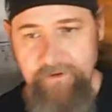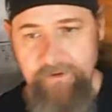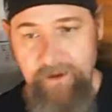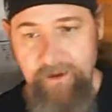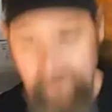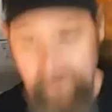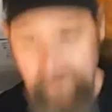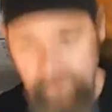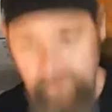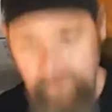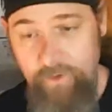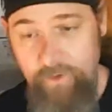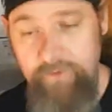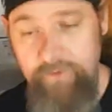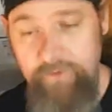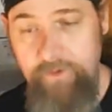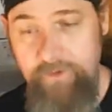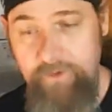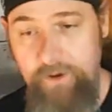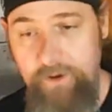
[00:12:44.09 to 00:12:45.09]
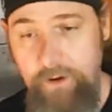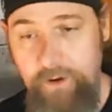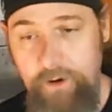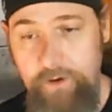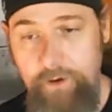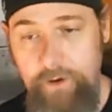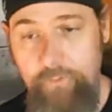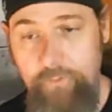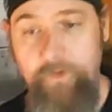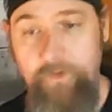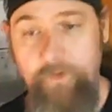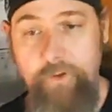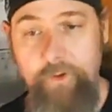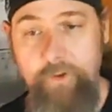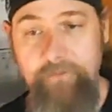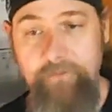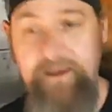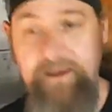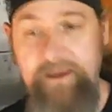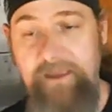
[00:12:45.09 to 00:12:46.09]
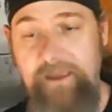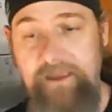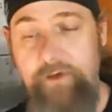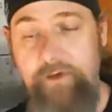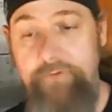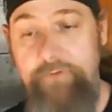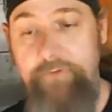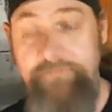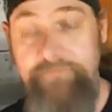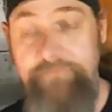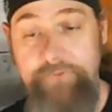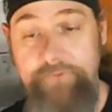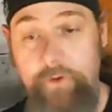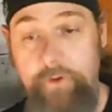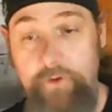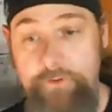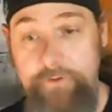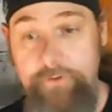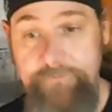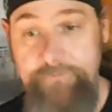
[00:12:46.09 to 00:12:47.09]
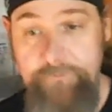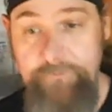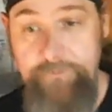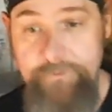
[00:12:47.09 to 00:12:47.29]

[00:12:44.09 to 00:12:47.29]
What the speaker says: And literally we are. We are made out of stars.